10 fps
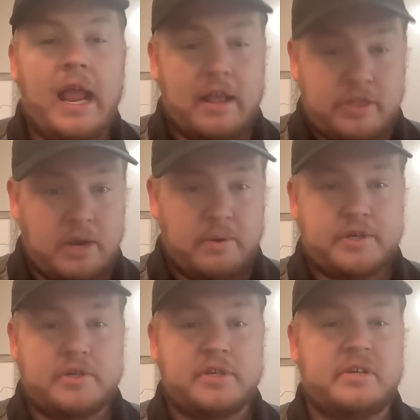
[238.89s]
Anthony
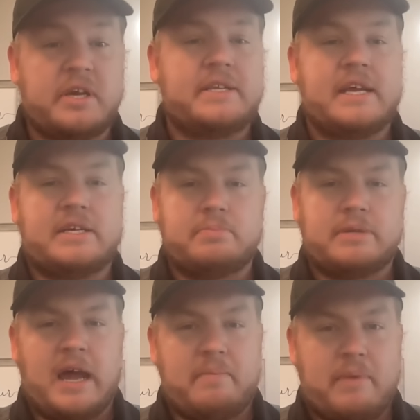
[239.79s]
Richardson's going to take some
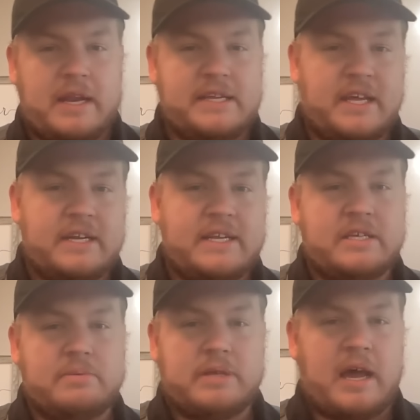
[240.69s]
time, right? He's going to
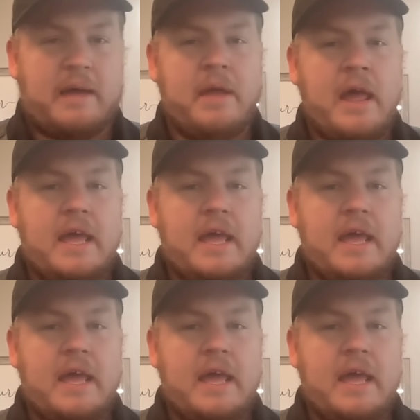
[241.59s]
take some time.